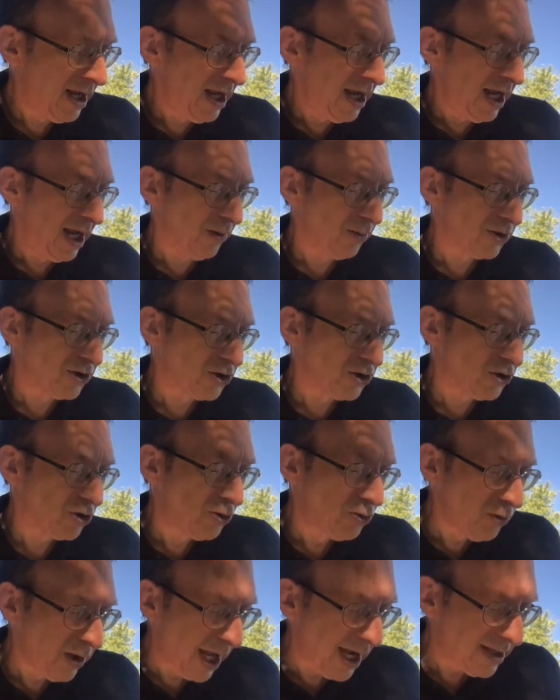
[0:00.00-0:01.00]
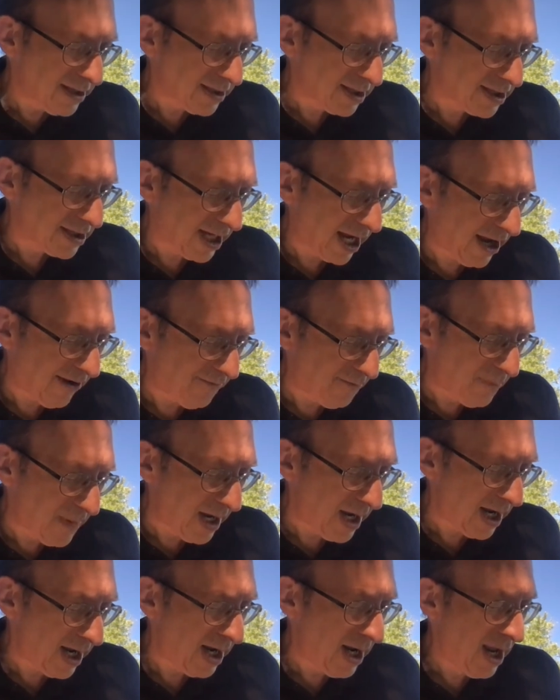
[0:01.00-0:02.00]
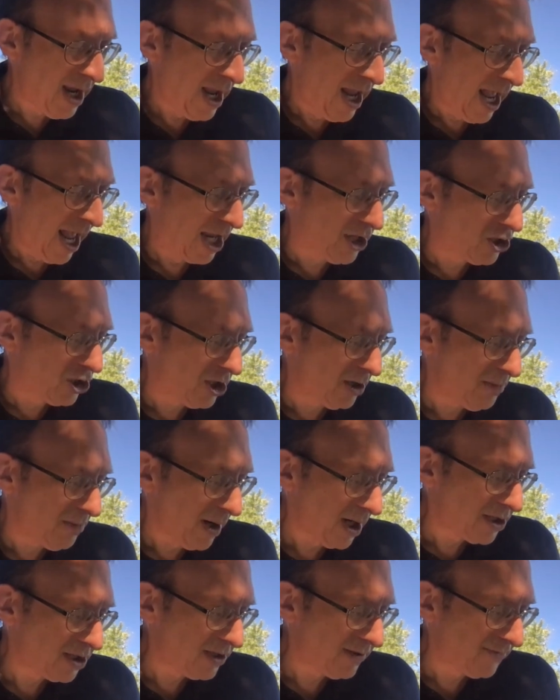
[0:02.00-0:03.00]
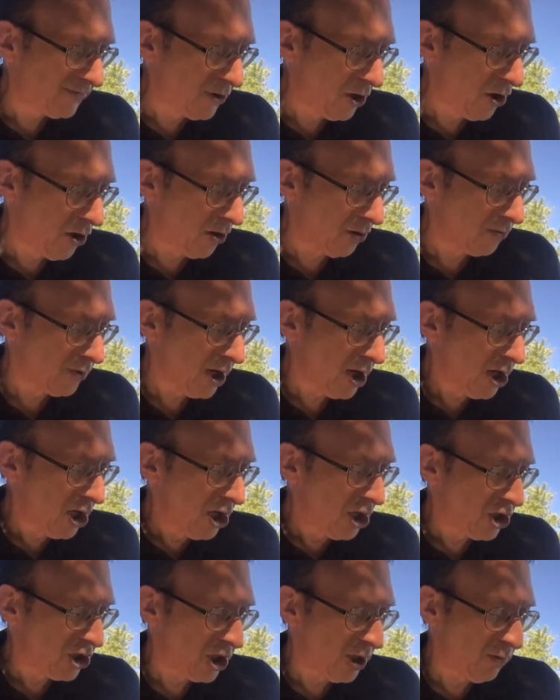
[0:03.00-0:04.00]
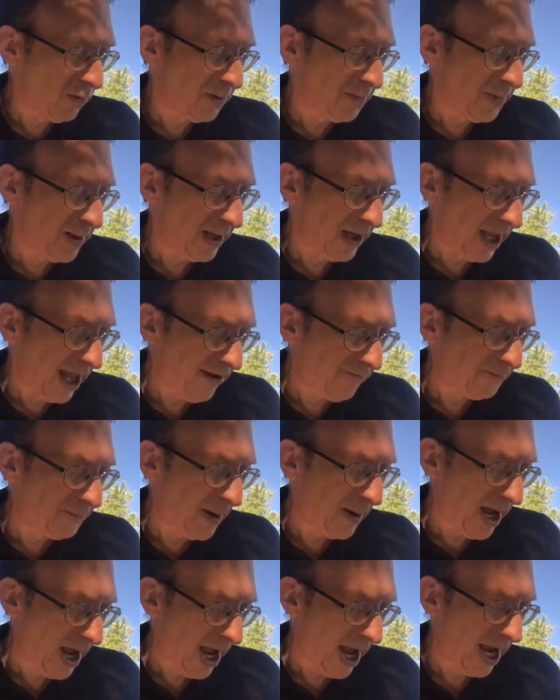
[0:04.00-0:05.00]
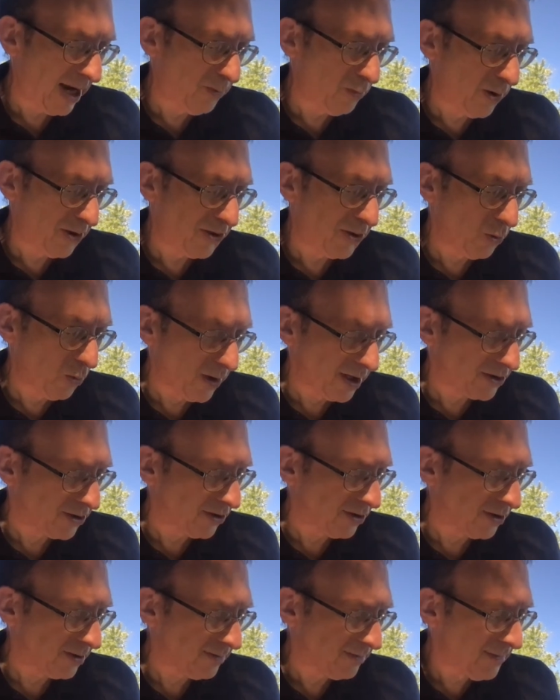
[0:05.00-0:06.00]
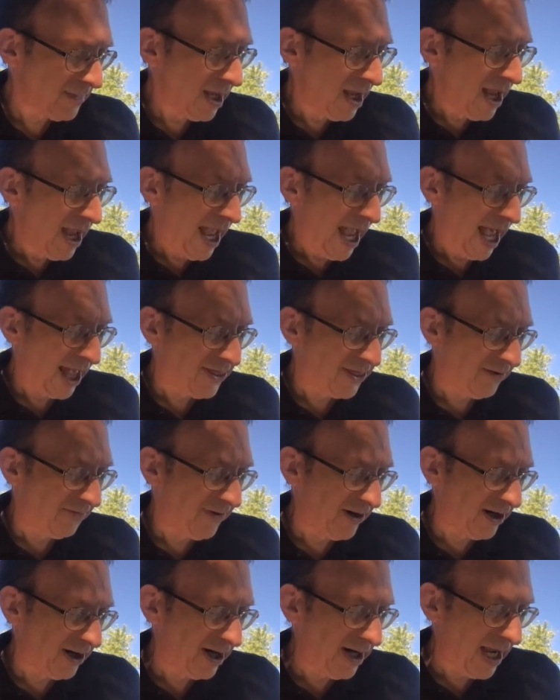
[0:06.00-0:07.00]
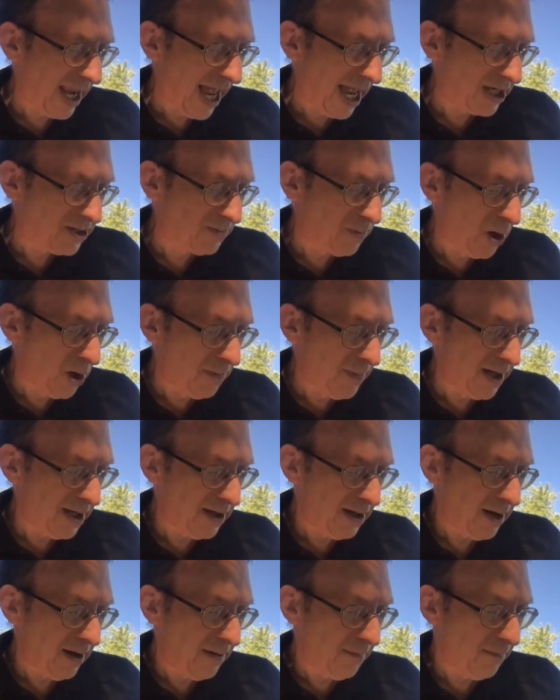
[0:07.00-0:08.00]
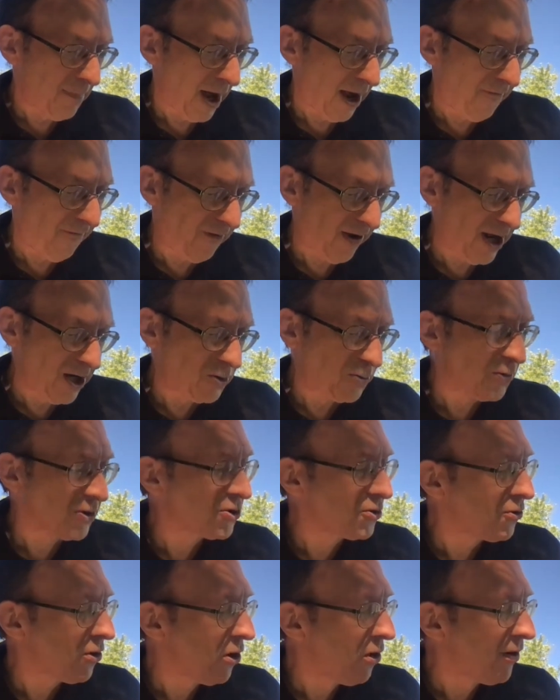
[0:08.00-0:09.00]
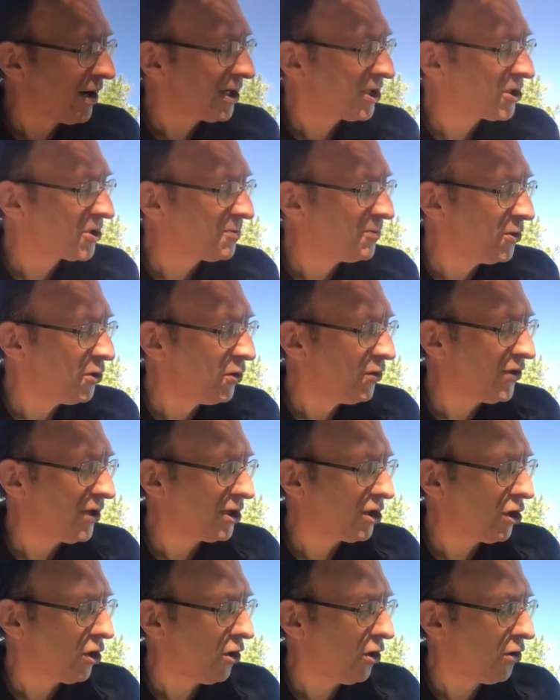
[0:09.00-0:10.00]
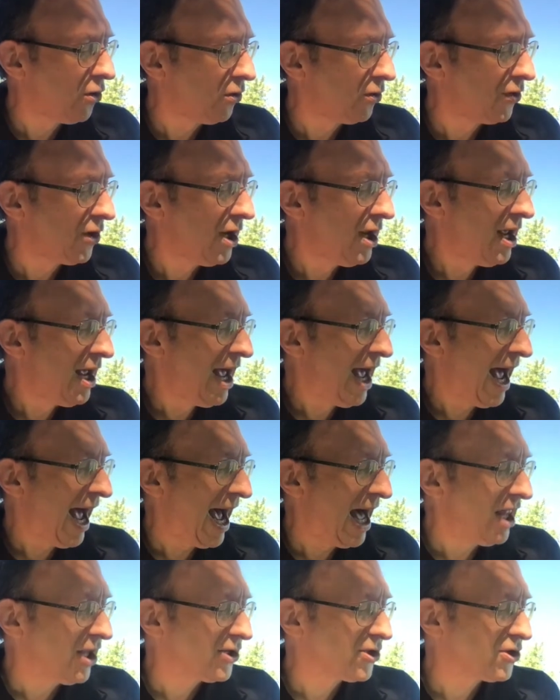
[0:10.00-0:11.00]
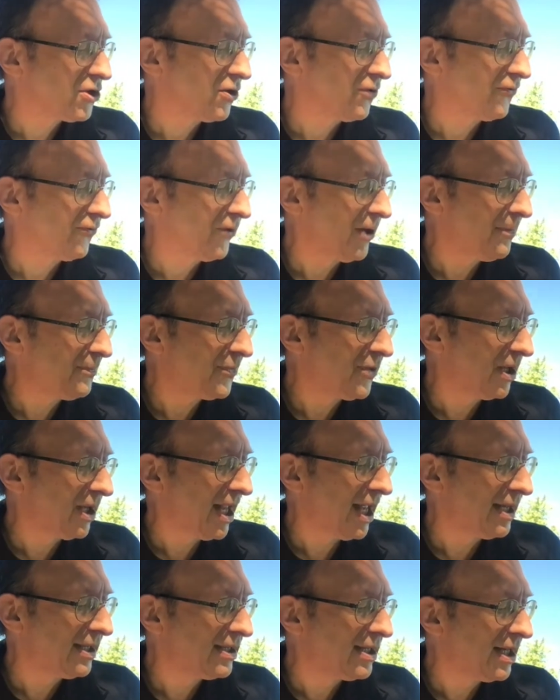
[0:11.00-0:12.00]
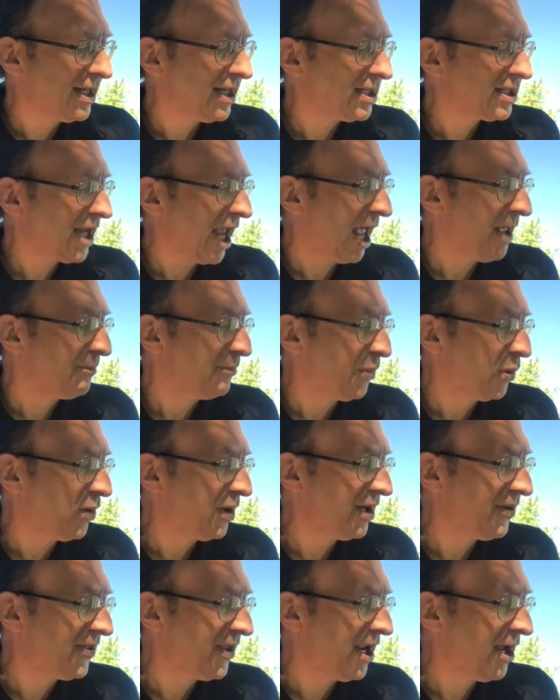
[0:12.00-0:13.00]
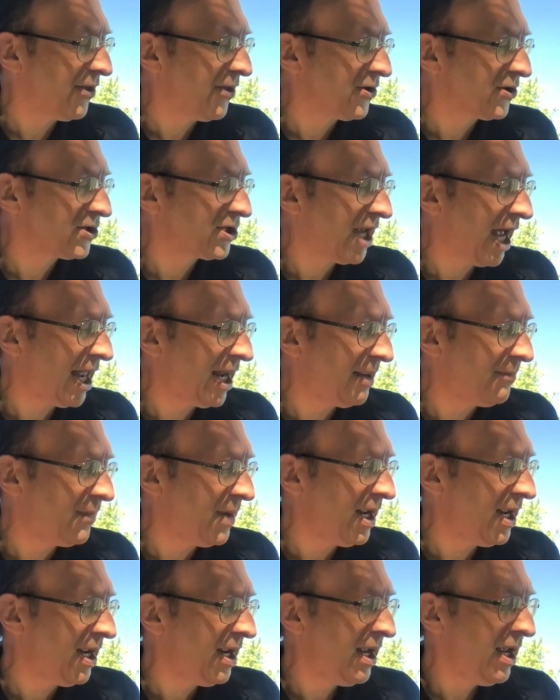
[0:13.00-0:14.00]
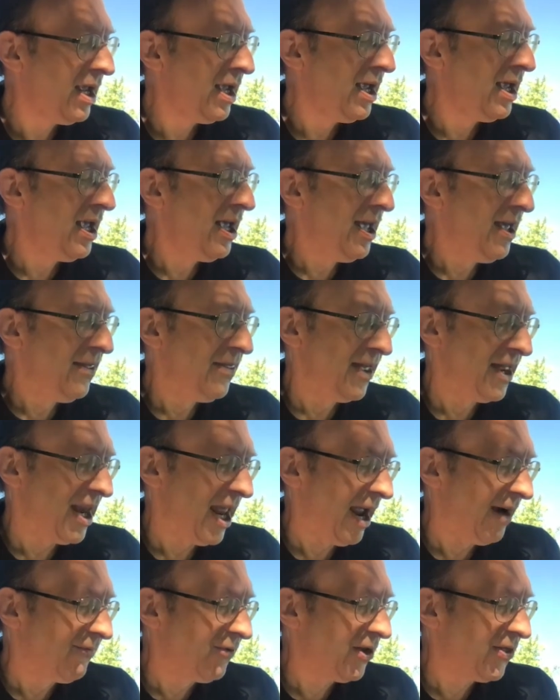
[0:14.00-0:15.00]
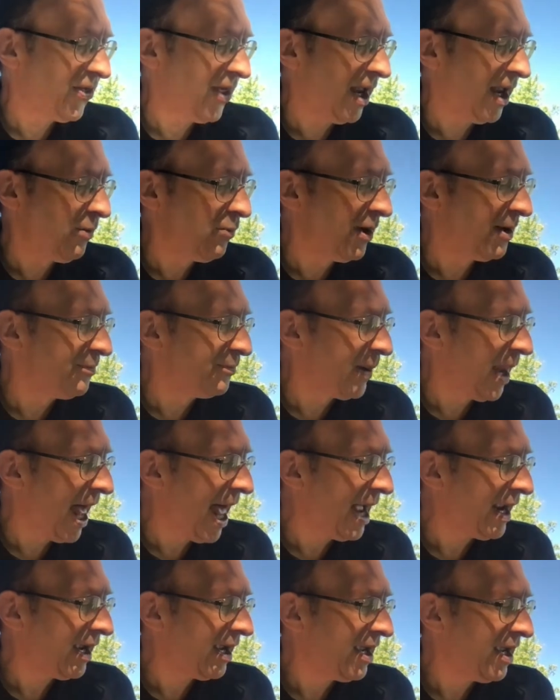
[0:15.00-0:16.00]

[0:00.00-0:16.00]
It was too late to save me, and she must have known she would be left behind with the wizard. At the very last moment, my face was growing smooth and cold. Alistair flipped the lead disc and pointed the other side at me. Then everything went black,